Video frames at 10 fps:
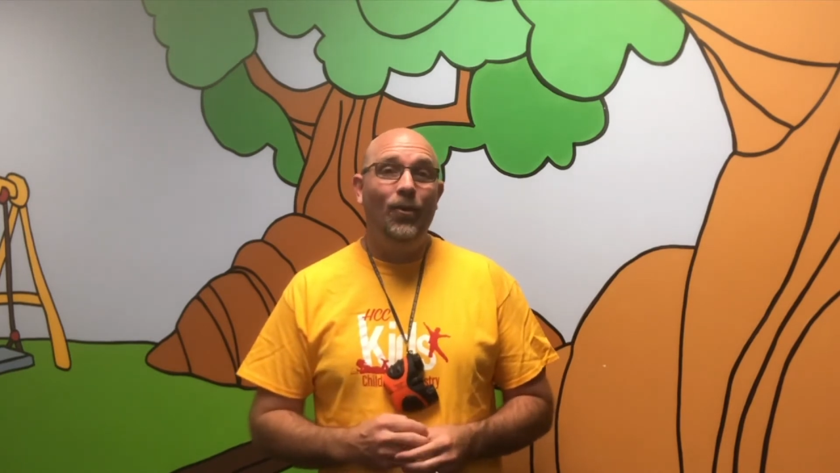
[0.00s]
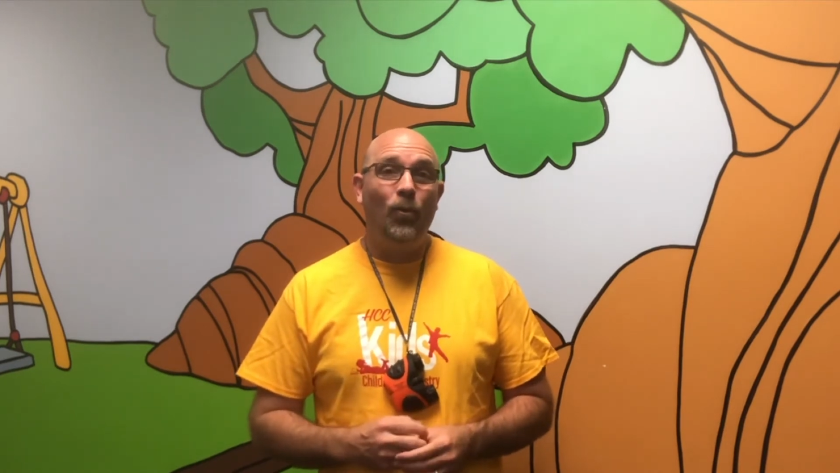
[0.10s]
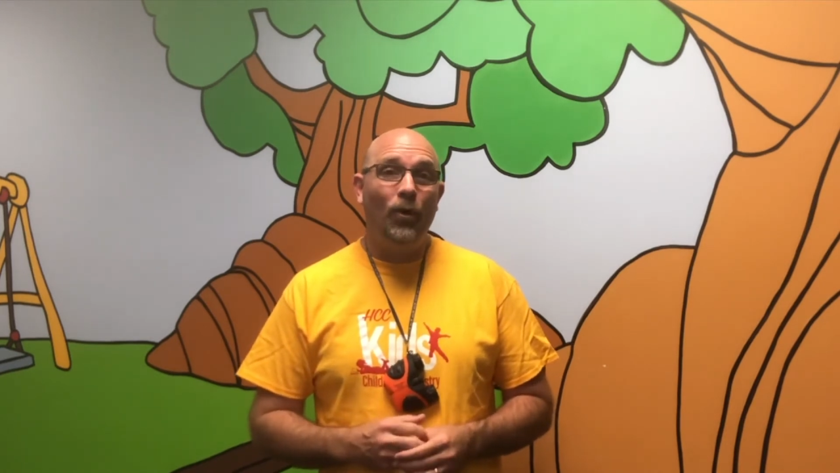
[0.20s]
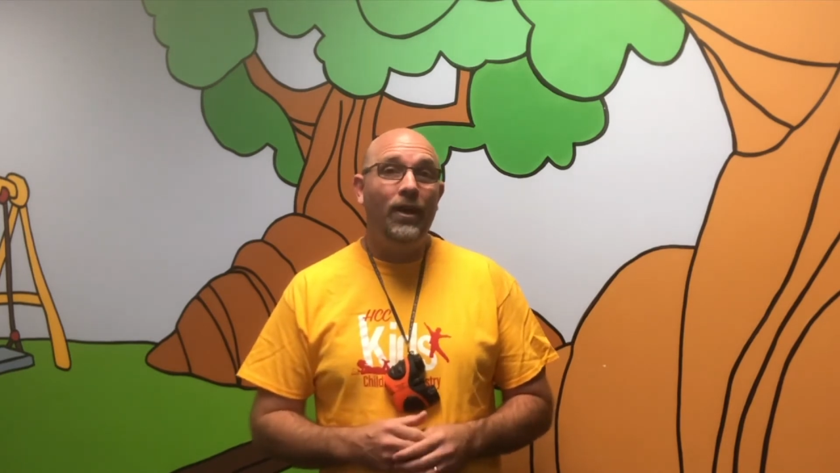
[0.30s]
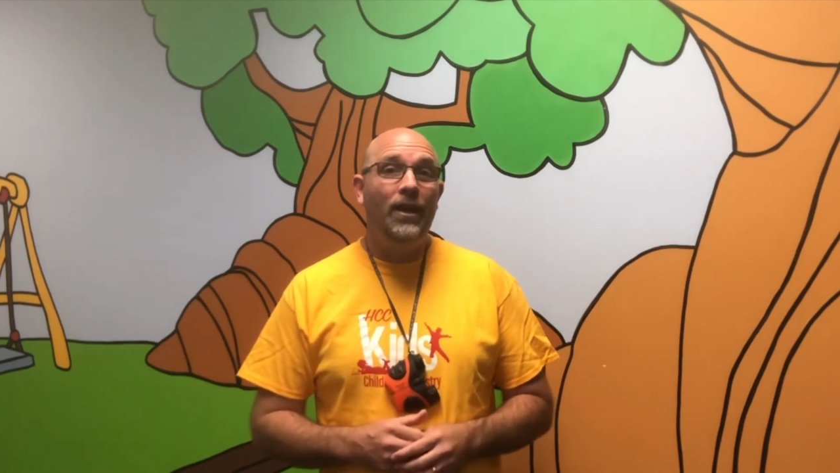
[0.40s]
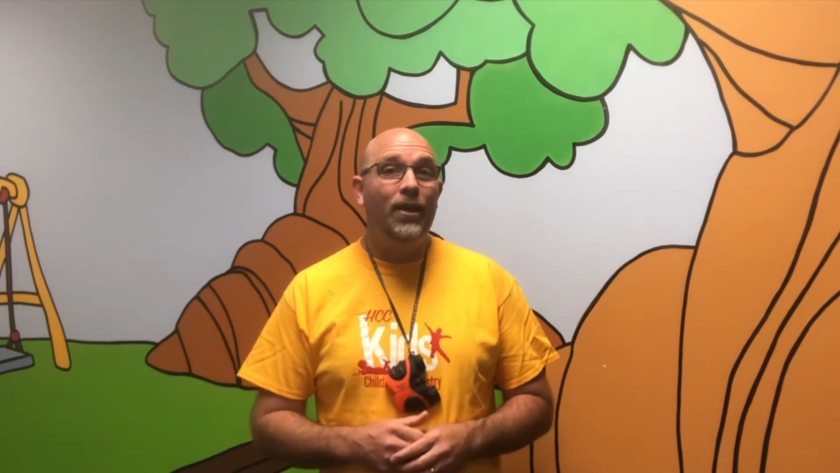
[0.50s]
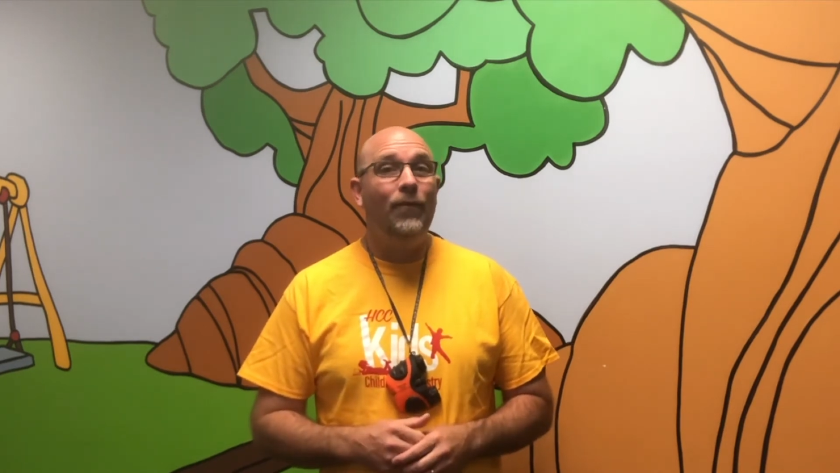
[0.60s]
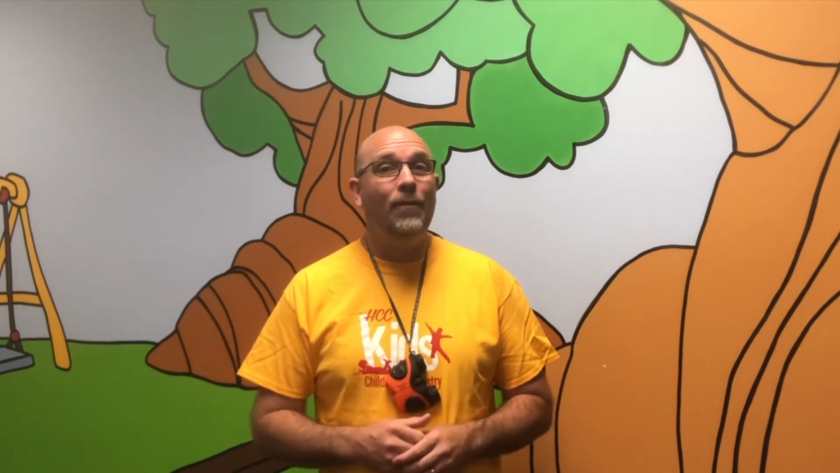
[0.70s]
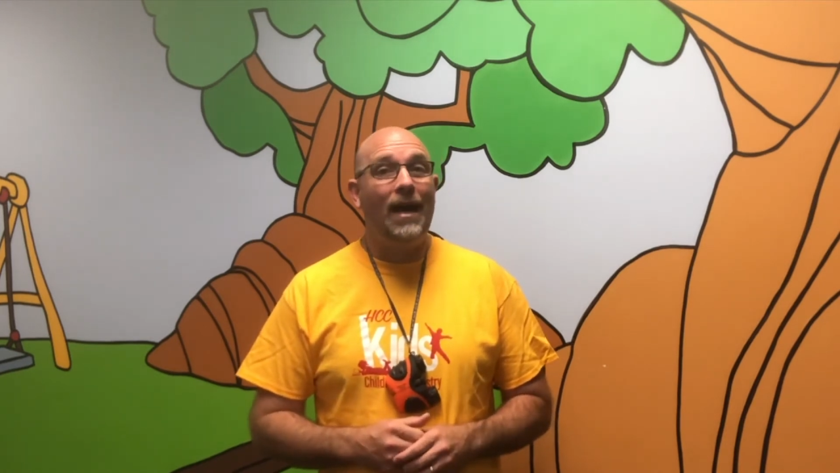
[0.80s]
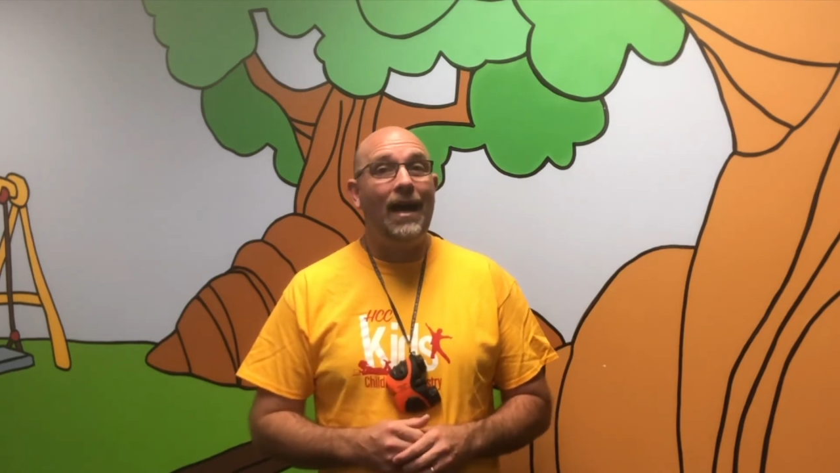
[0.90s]
we're gonna hear
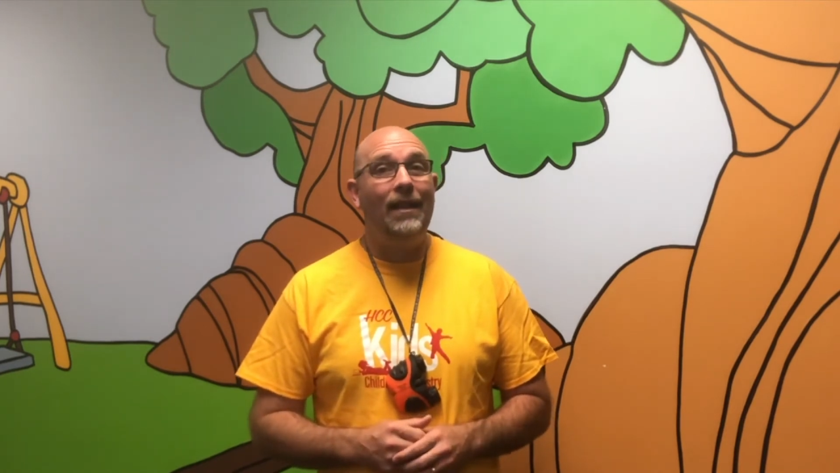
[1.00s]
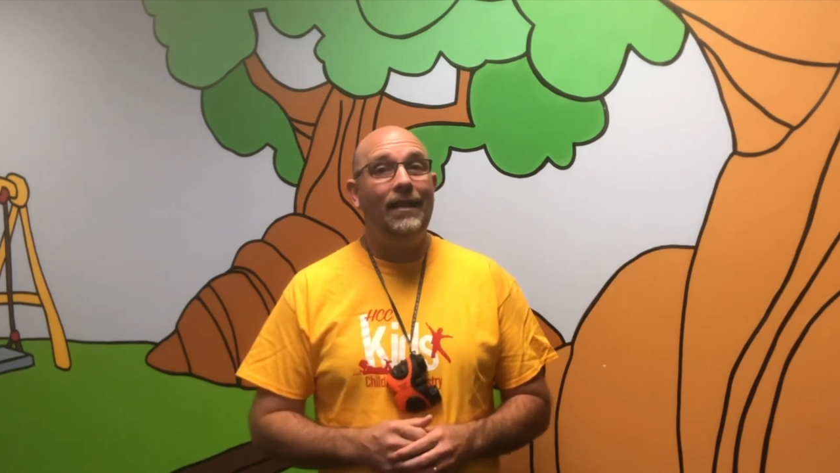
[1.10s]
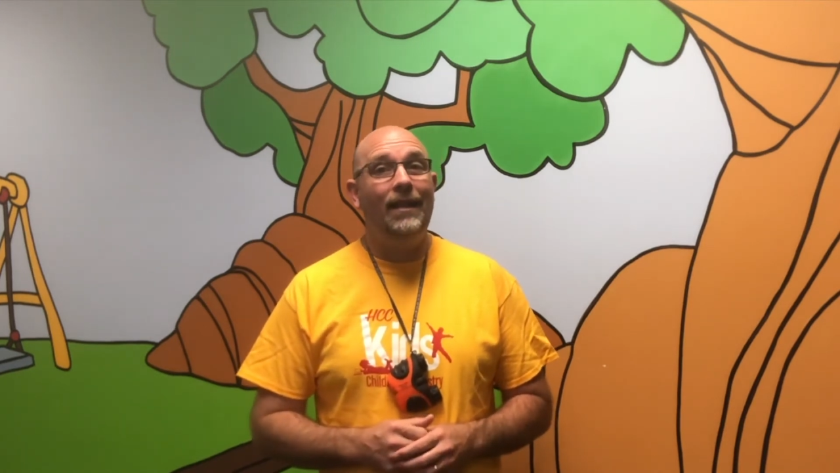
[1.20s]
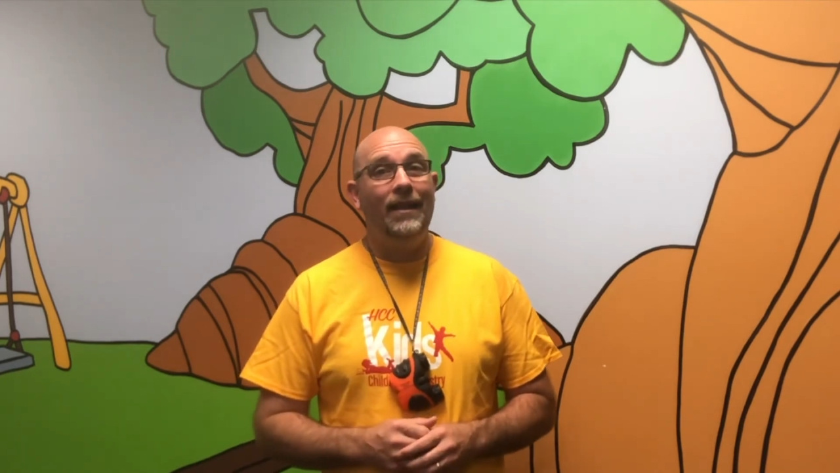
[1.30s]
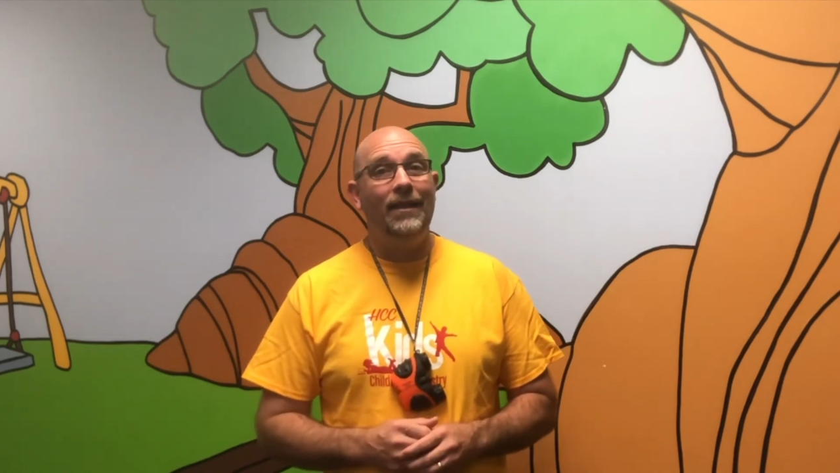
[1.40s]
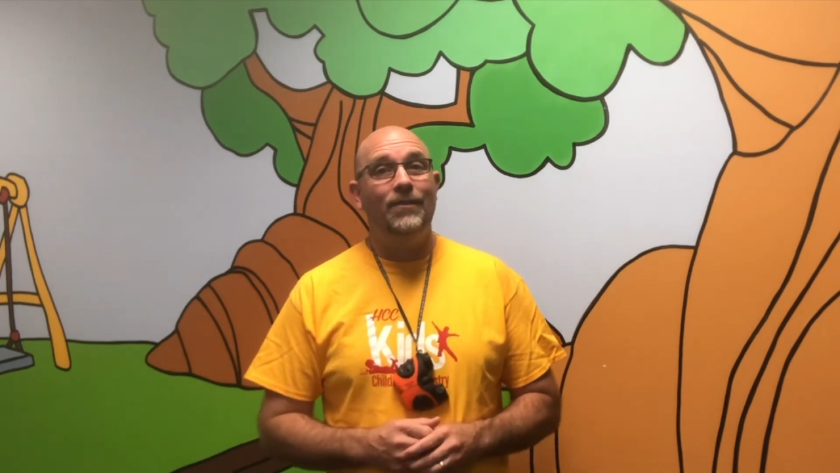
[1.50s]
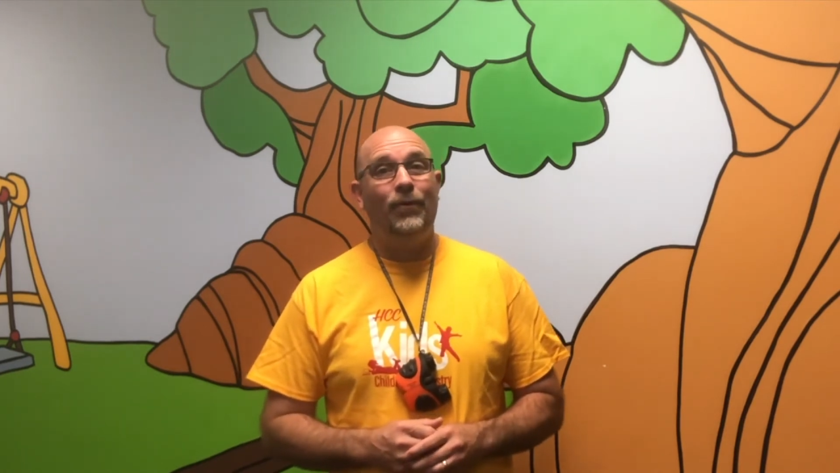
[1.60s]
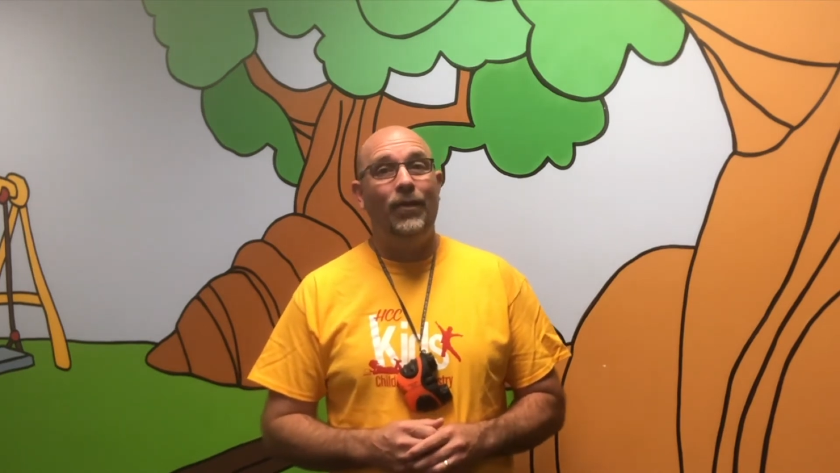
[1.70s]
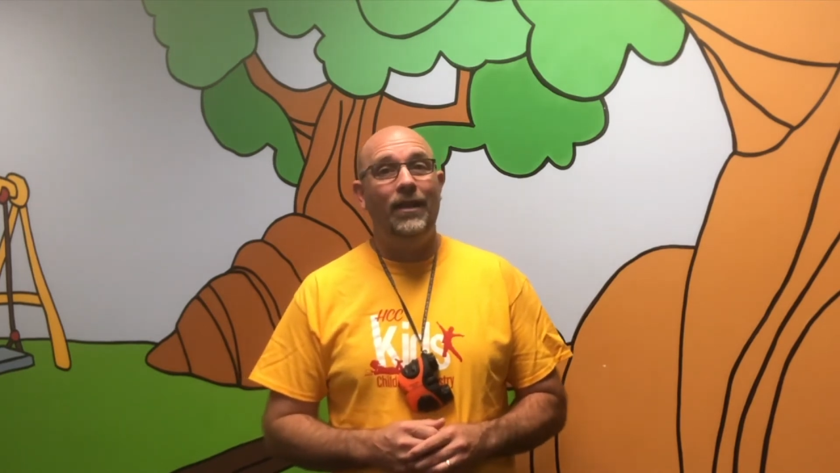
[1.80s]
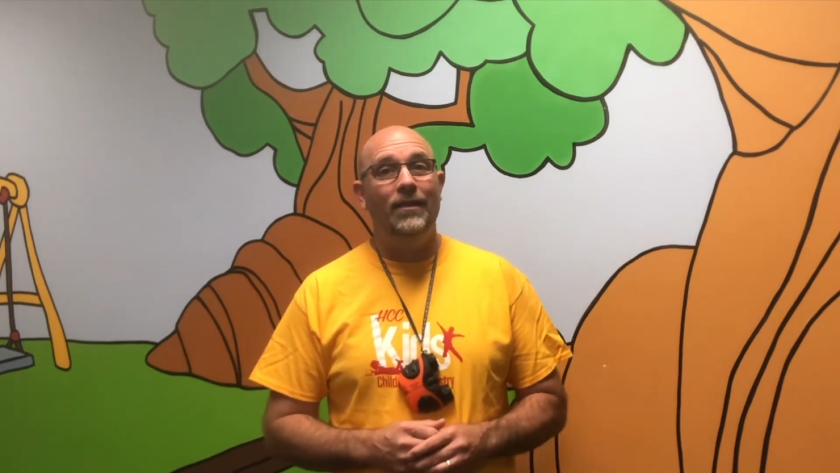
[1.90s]
from Ollie and his
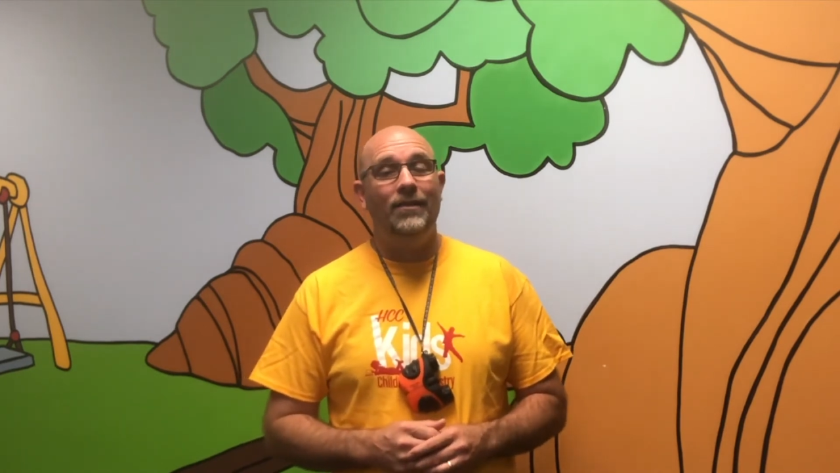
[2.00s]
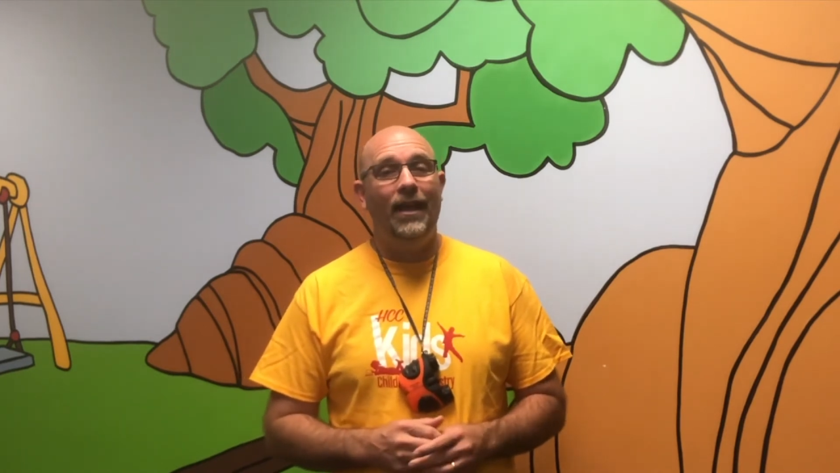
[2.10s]
friends,